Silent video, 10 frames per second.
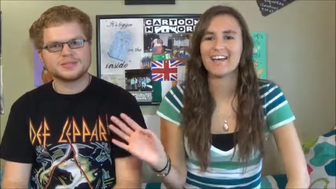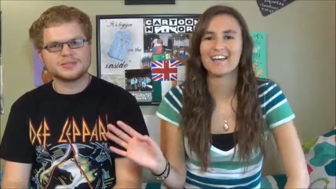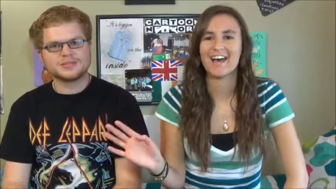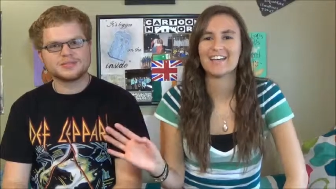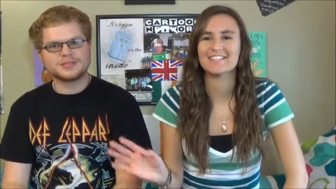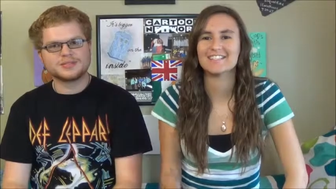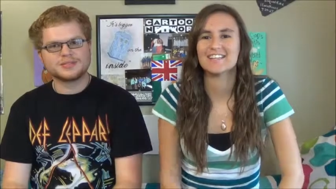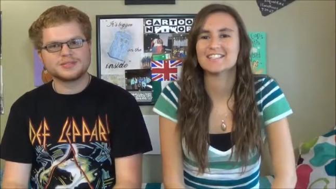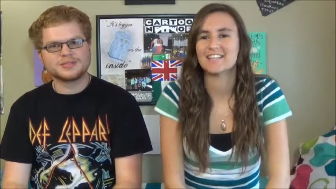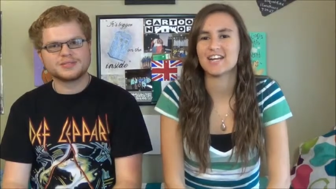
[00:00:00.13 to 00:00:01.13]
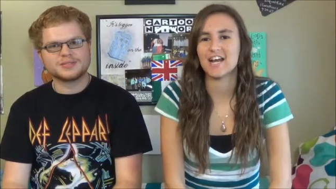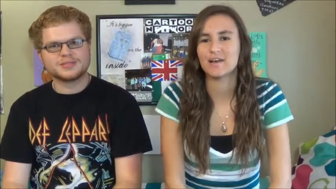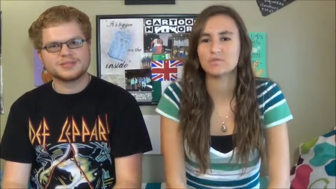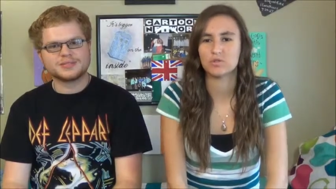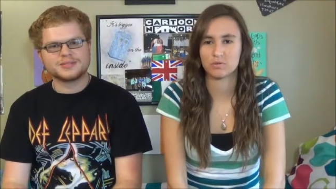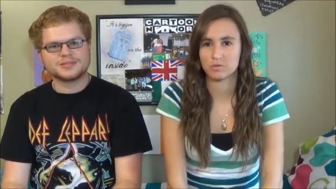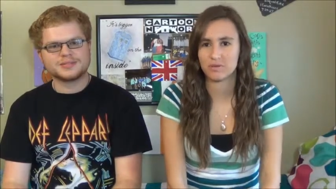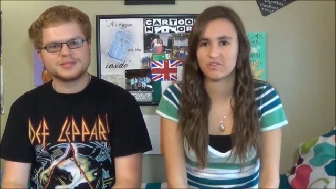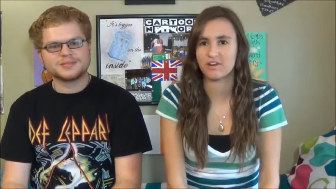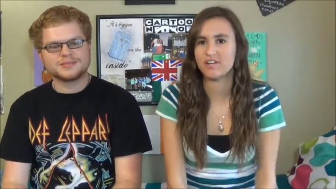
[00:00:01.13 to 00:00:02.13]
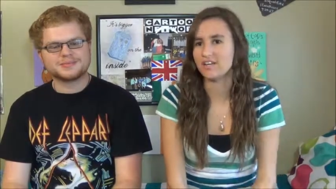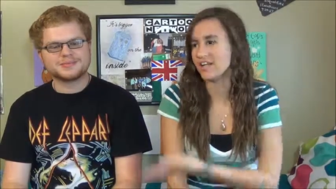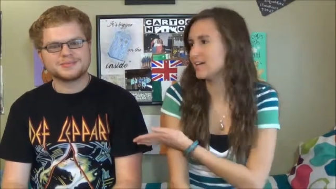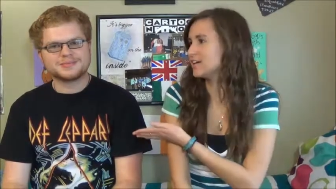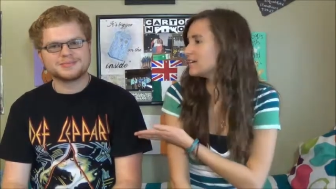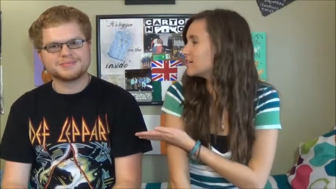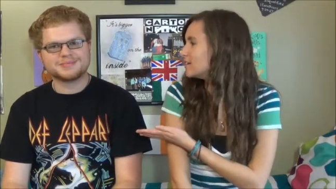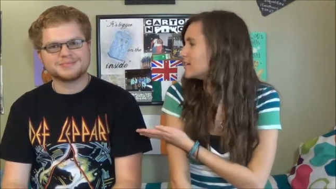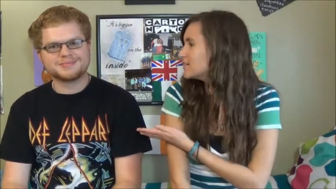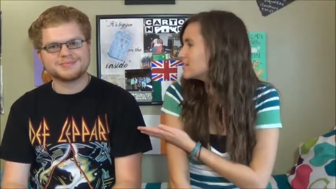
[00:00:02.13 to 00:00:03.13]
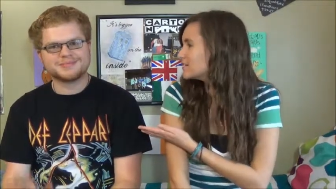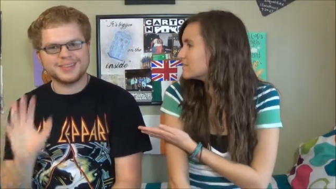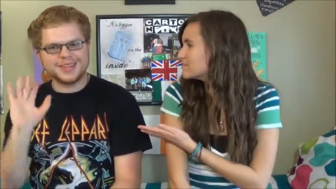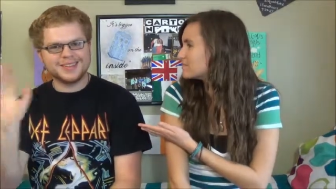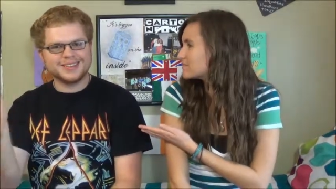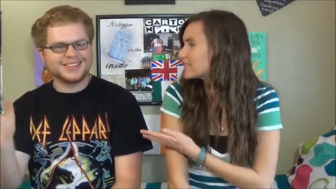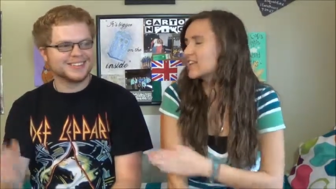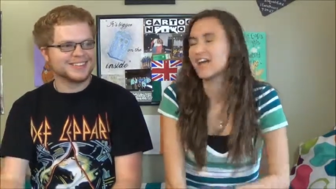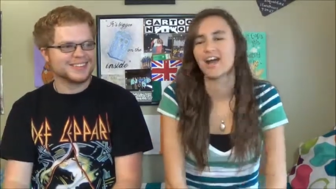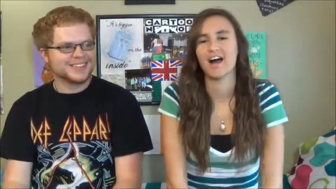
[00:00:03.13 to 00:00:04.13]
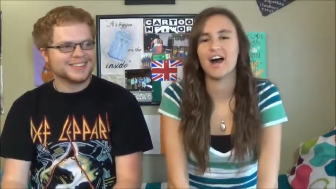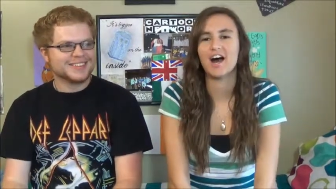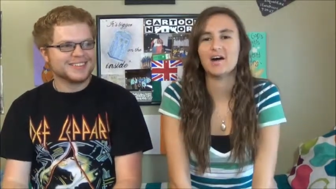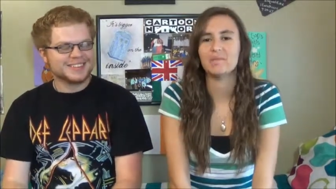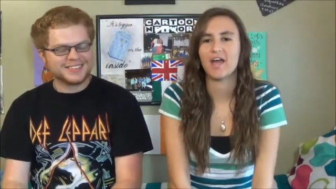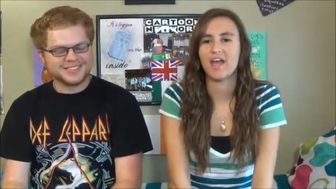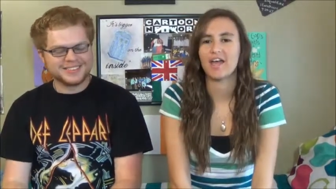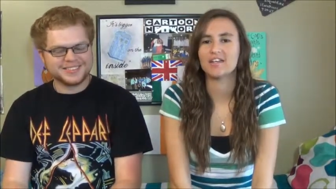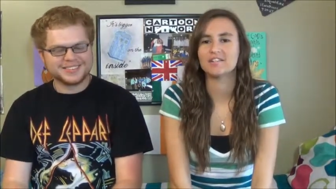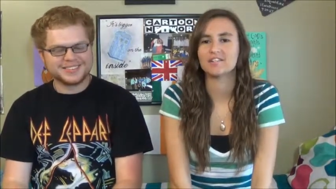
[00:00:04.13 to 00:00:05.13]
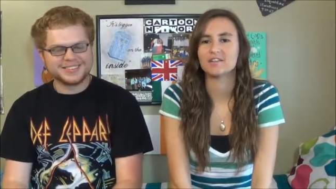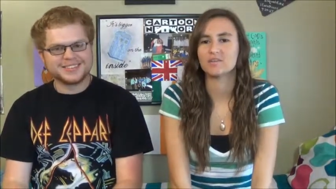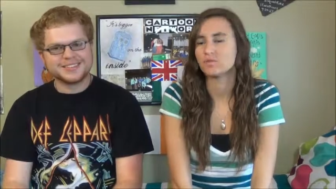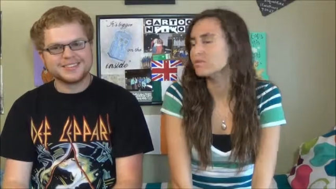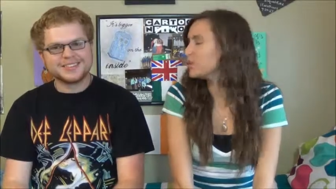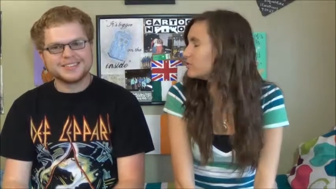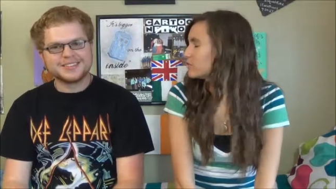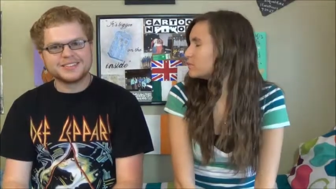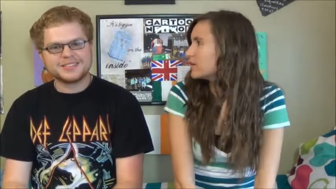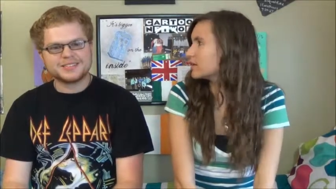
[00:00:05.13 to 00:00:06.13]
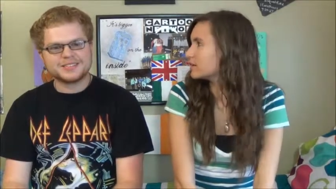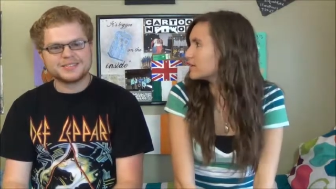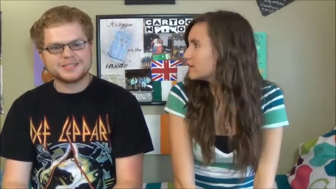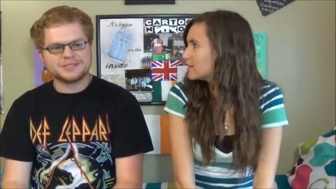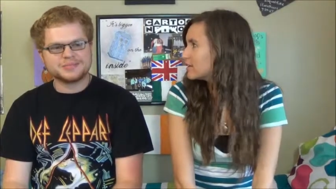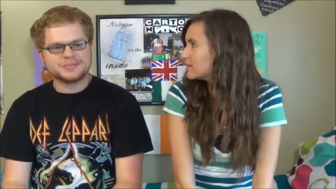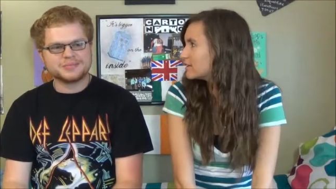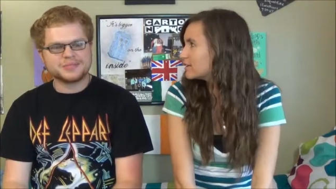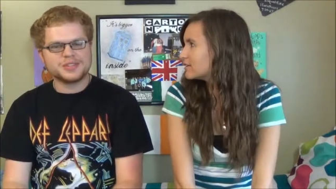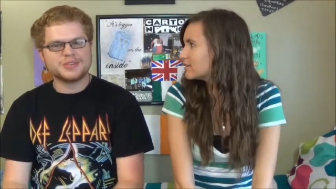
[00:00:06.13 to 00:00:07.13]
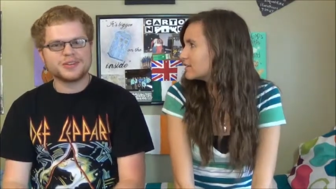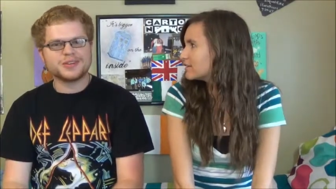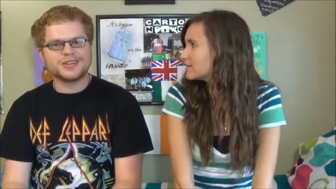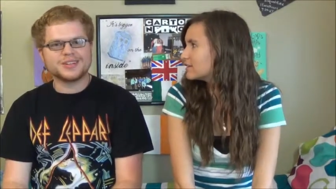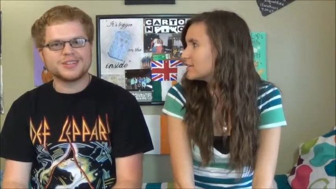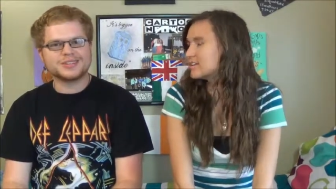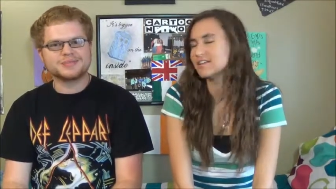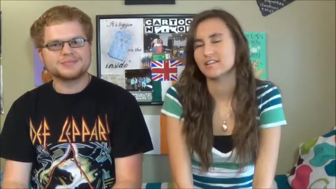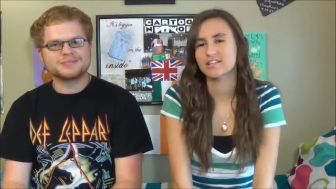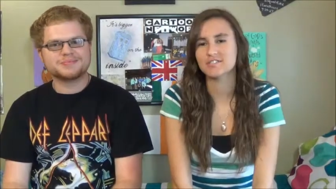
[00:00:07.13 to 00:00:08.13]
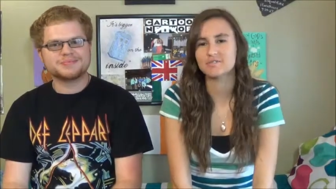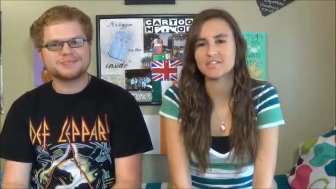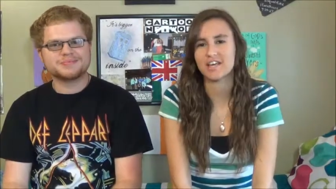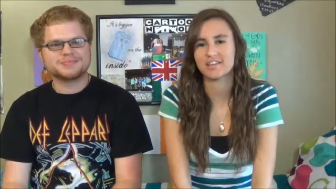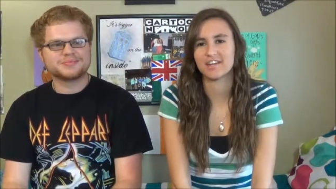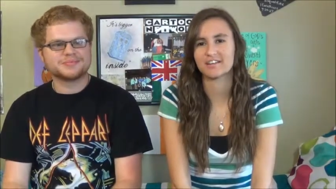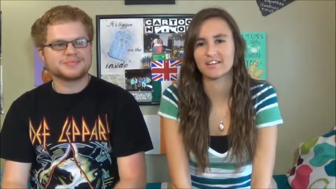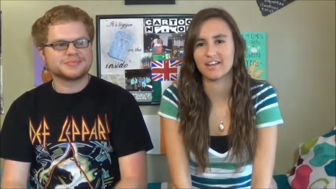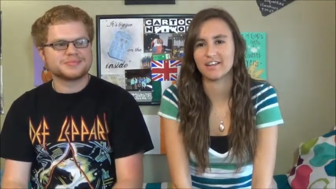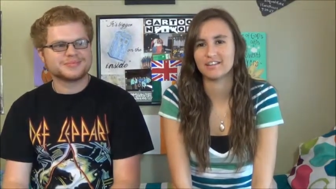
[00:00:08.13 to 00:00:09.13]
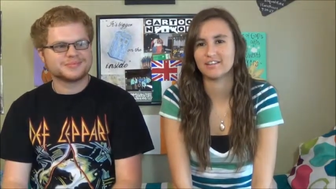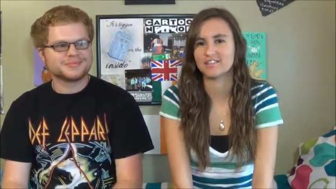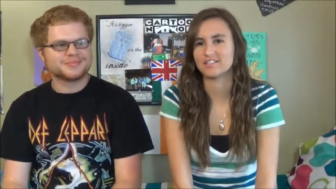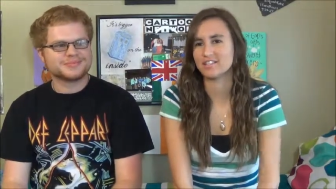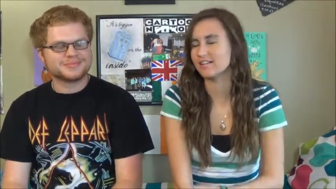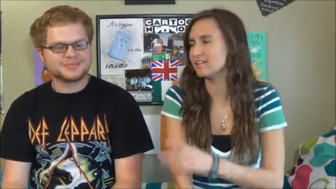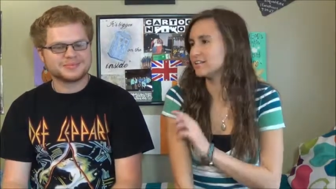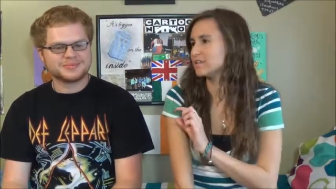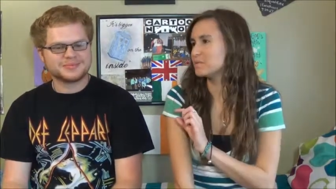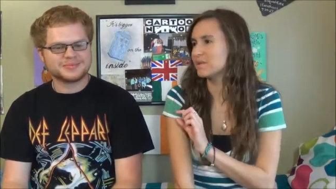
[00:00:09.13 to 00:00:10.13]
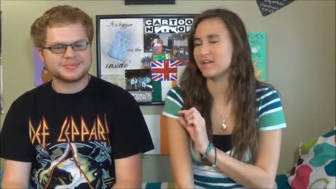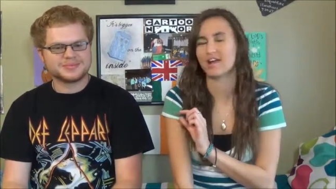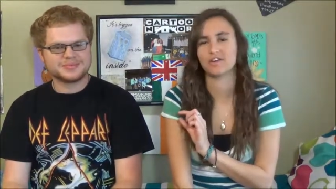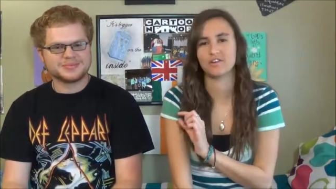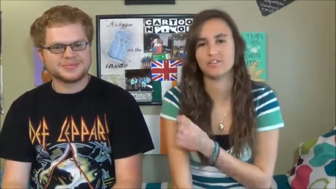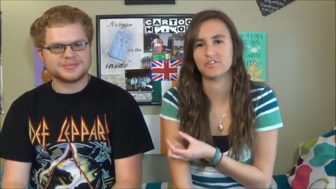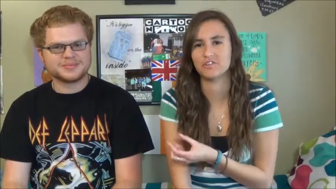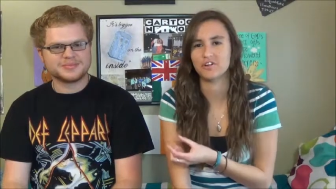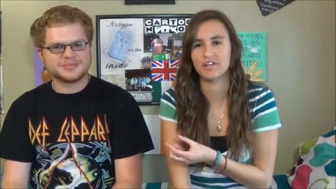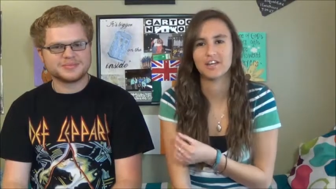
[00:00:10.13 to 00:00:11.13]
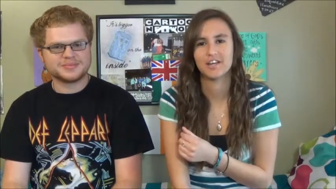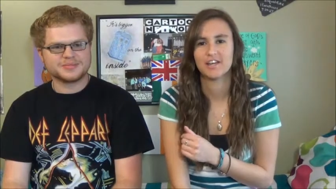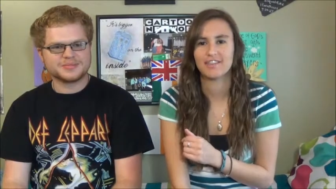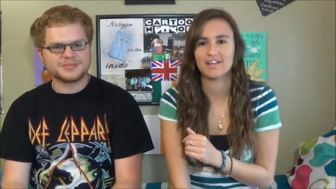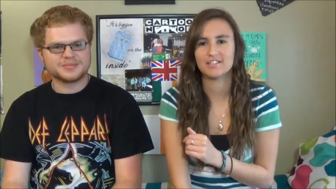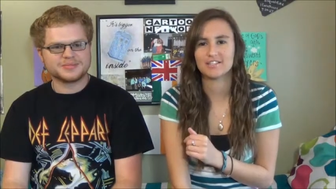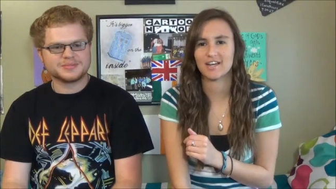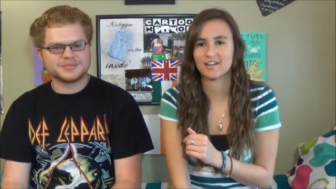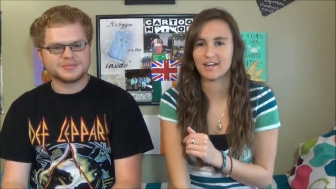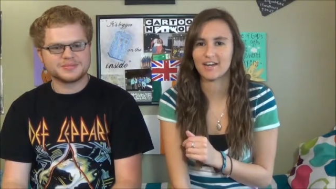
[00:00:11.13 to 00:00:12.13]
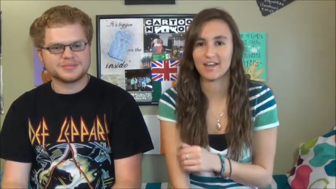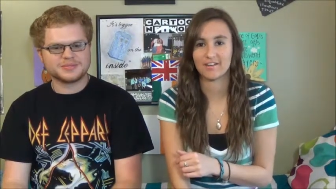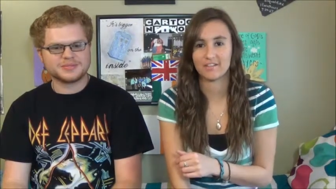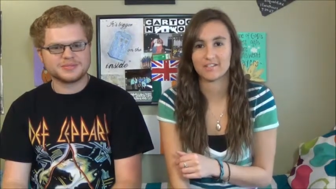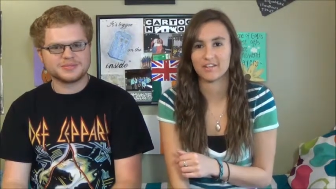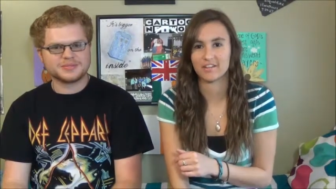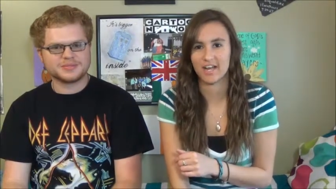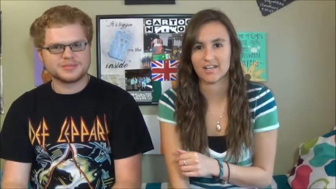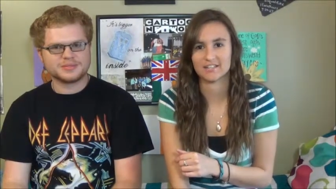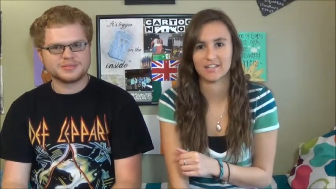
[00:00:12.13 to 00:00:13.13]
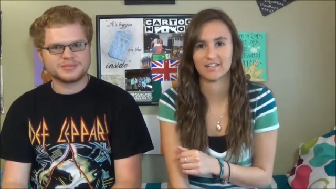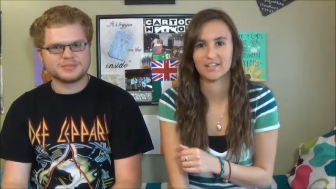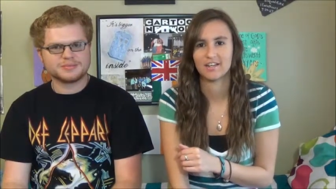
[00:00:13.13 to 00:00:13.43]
Speaker 1: Hi guys, today I'm joined with my friend Nick. Hey. And where are you from, Nick? South Carolina. He's from South Carolina, and you can tell a little bit, I don't know if you could, that he's kind of got a heavy southern accent.